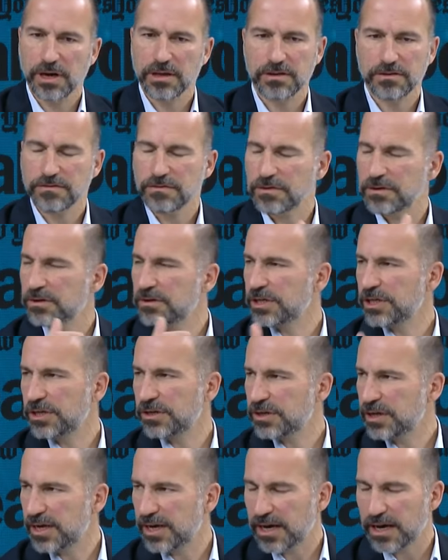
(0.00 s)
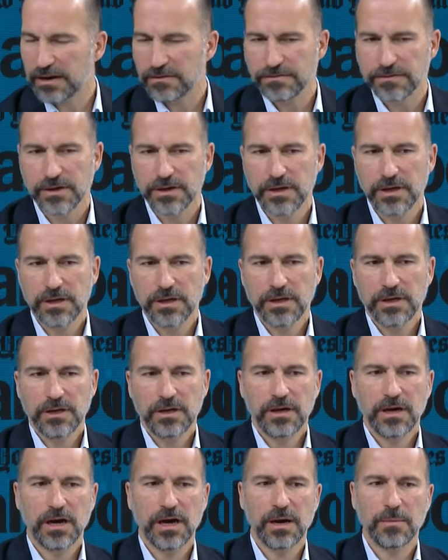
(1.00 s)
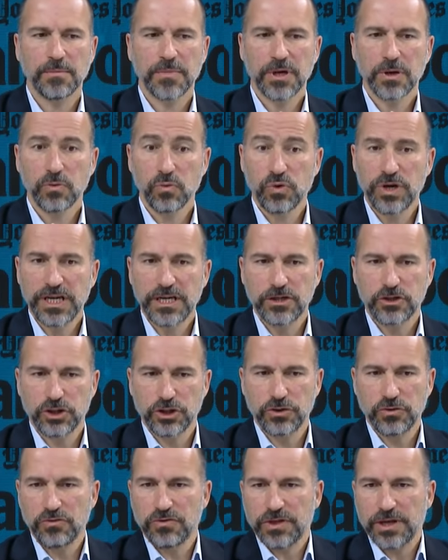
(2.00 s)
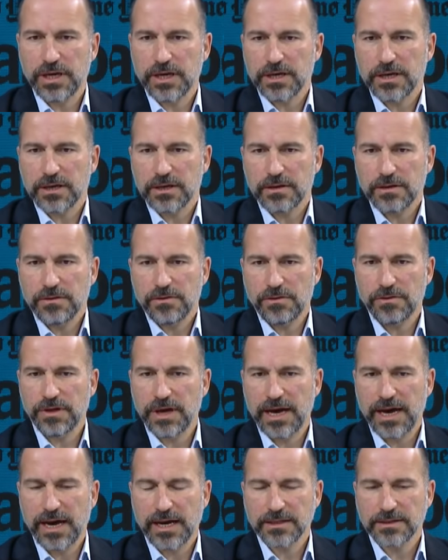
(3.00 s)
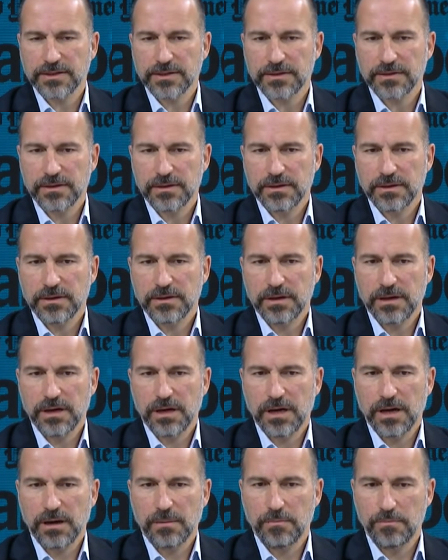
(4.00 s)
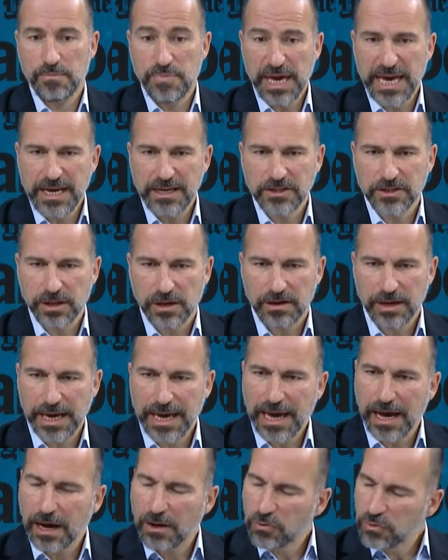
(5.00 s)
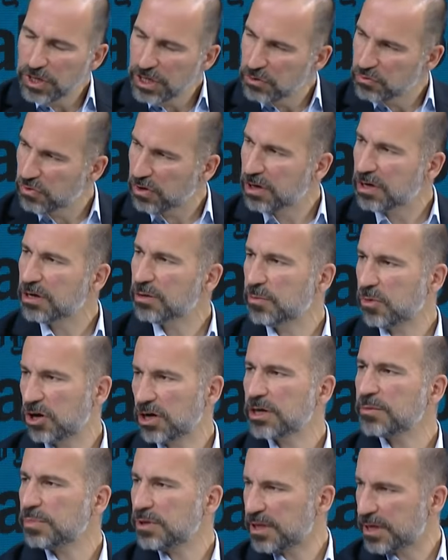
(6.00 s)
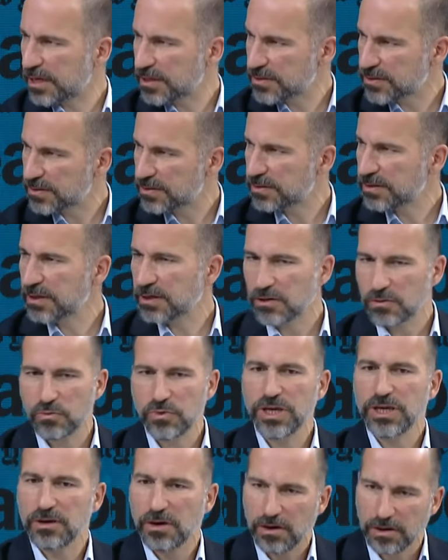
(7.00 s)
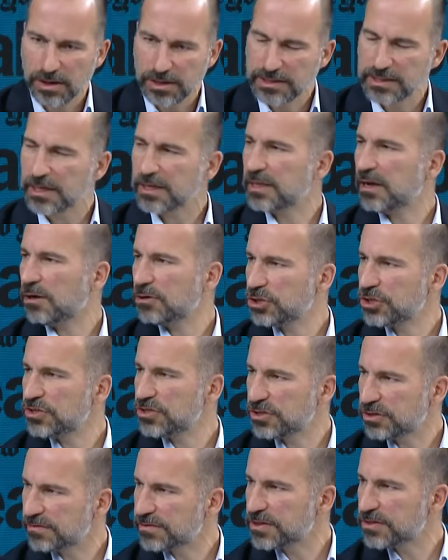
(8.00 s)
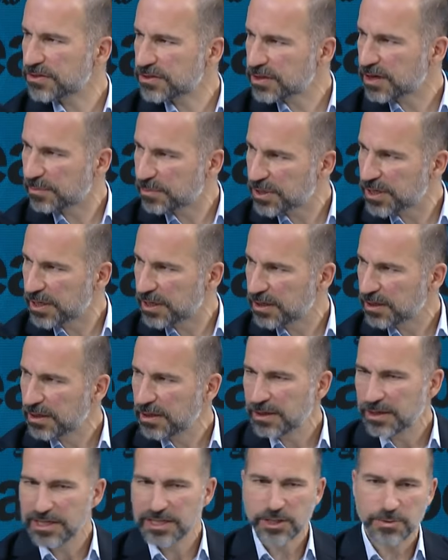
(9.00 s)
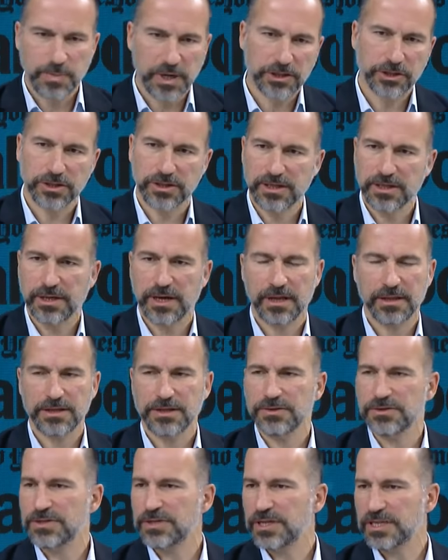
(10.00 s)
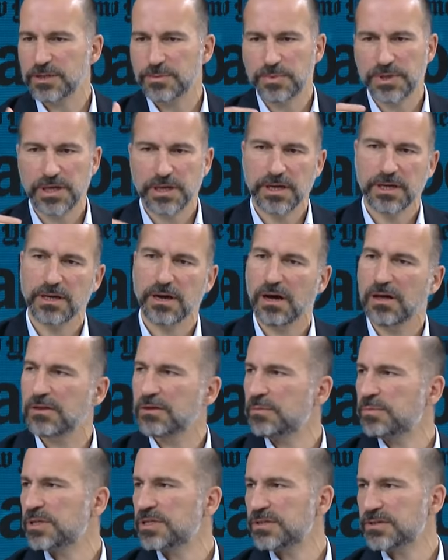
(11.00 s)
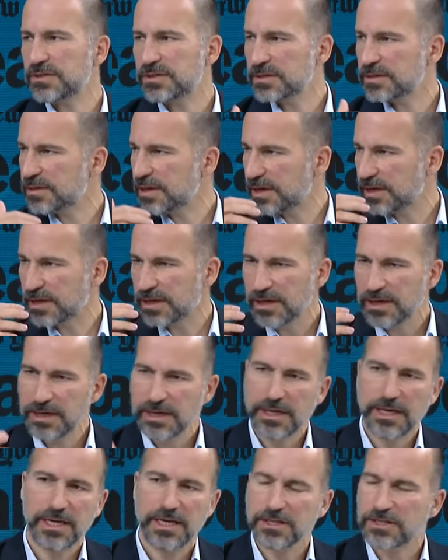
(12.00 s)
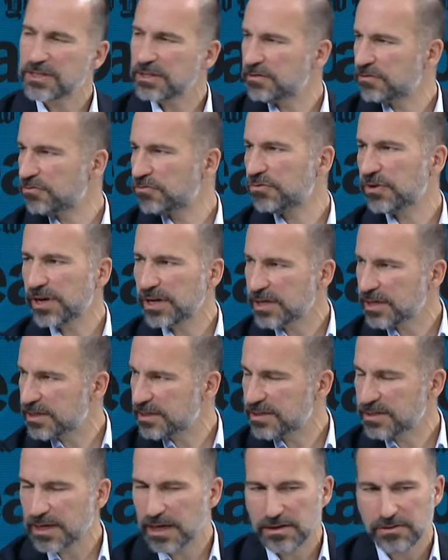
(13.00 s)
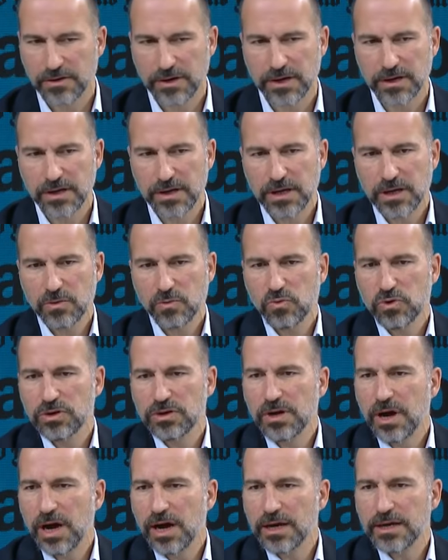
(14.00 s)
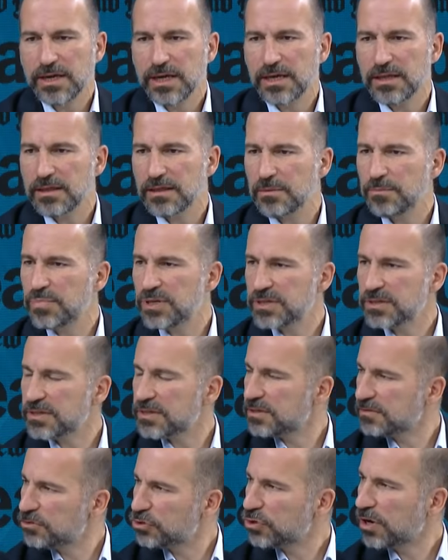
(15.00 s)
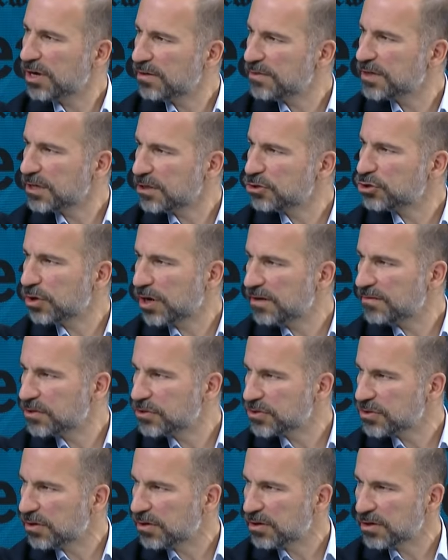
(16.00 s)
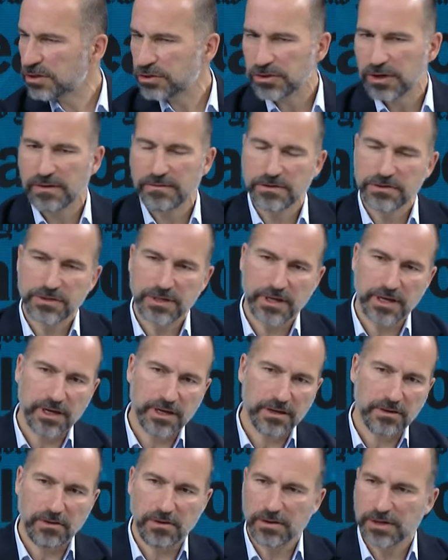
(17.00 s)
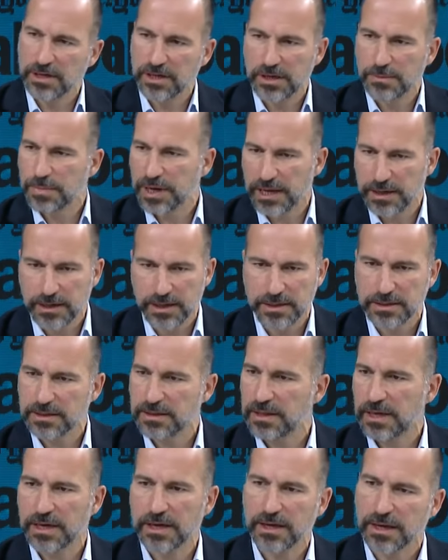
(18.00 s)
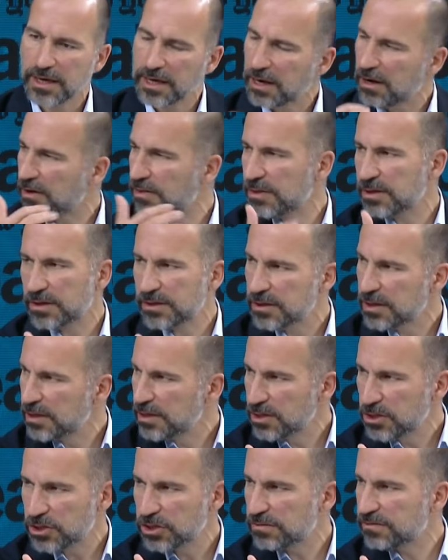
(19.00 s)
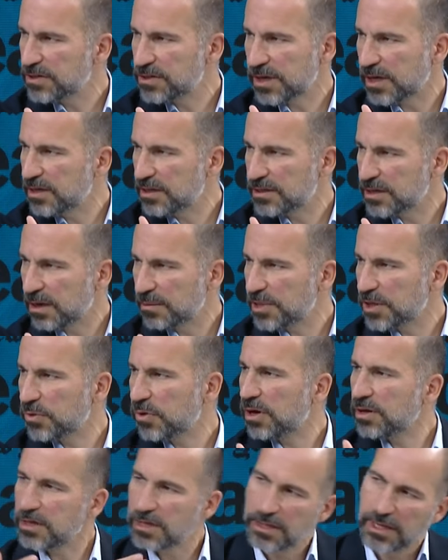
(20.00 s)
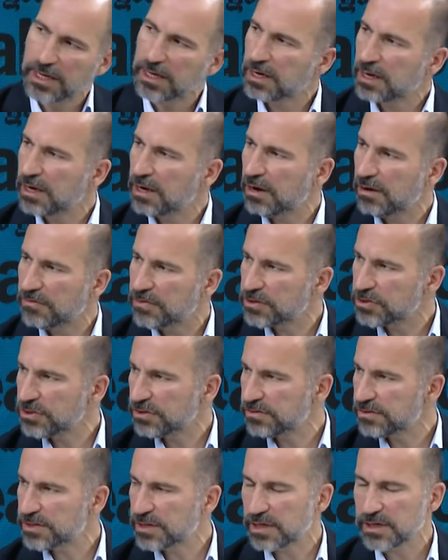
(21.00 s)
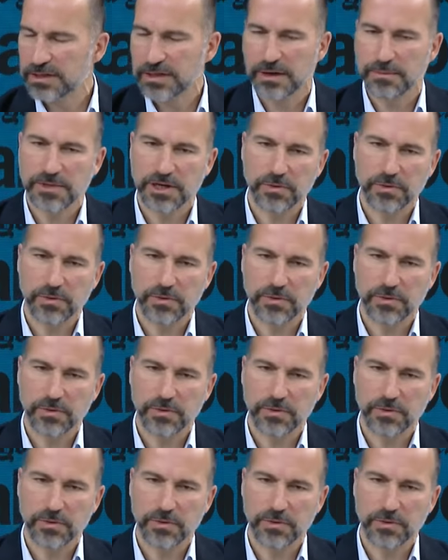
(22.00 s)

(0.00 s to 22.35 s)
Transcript: for a year and a half. We do think that based on how we run our marketplace, you know, we are a technology services company, especially now that you see us being in other businesses like Eats and Freight, et cetera, we're not in the business of driving. Our drivers are, and our drivers are independent, and they can get on the service anytime they want, and they can get off the service anytime they